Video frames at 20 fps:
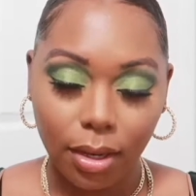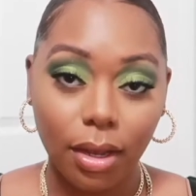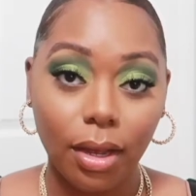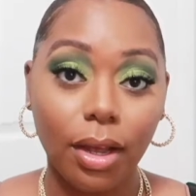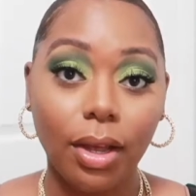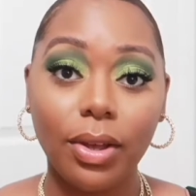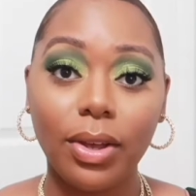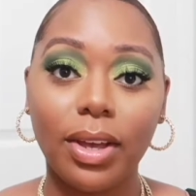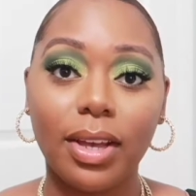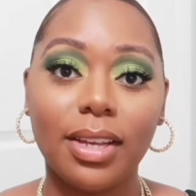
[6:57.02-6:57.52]

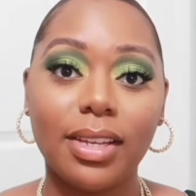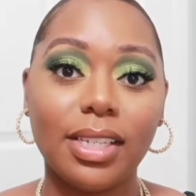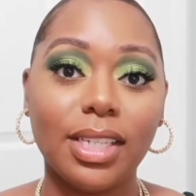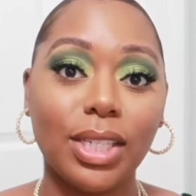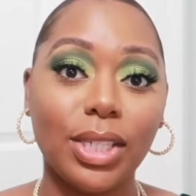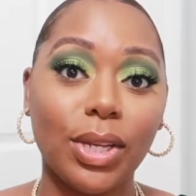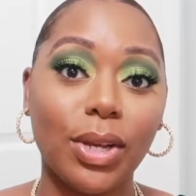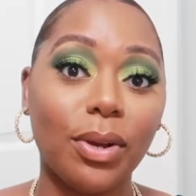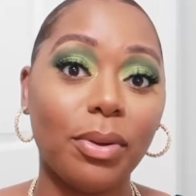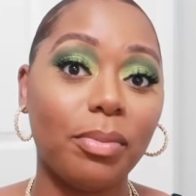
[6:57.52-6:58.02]
Okay,
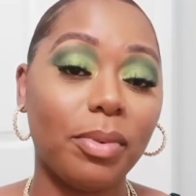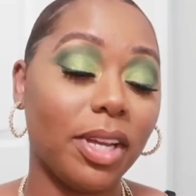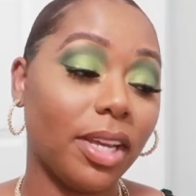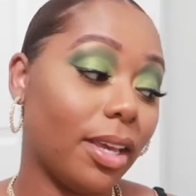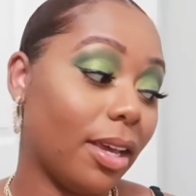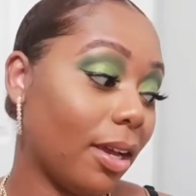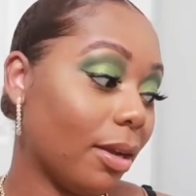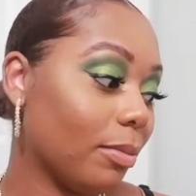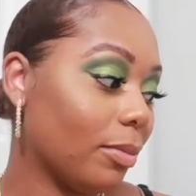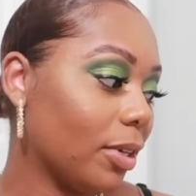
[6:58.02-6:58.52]
so my
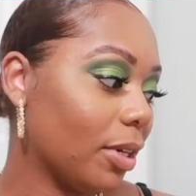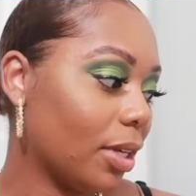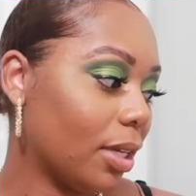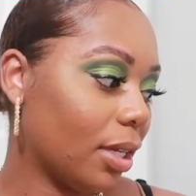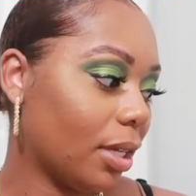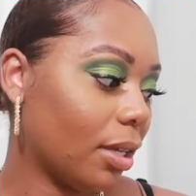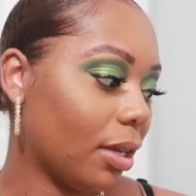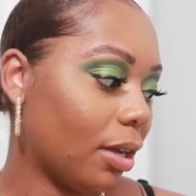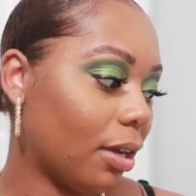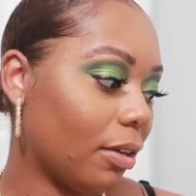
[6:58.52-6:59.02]
camera
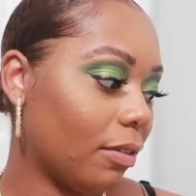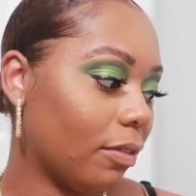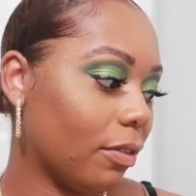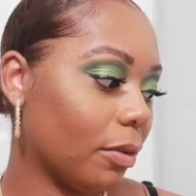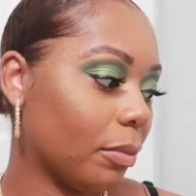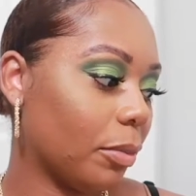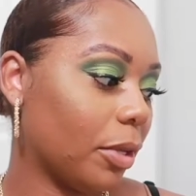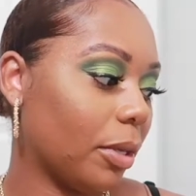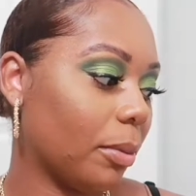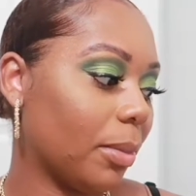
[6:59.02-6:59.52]
cut off
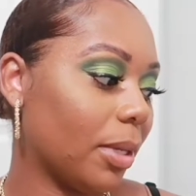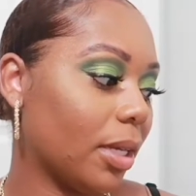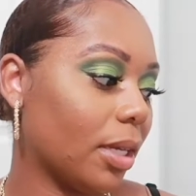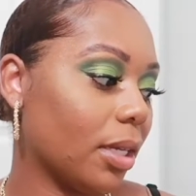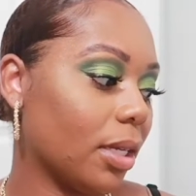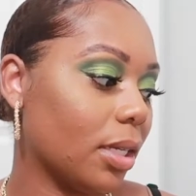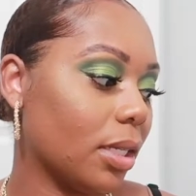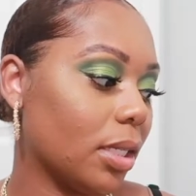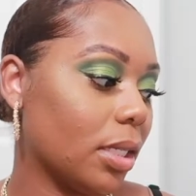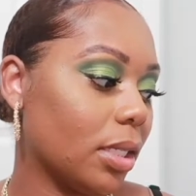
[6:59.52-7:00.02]
on me
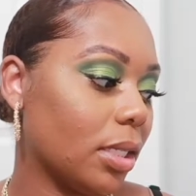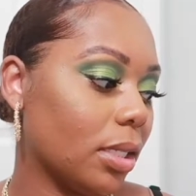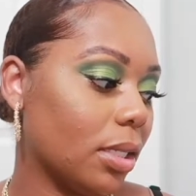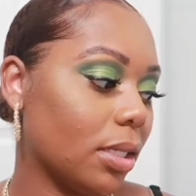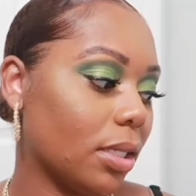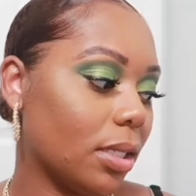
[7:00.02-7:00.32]
because it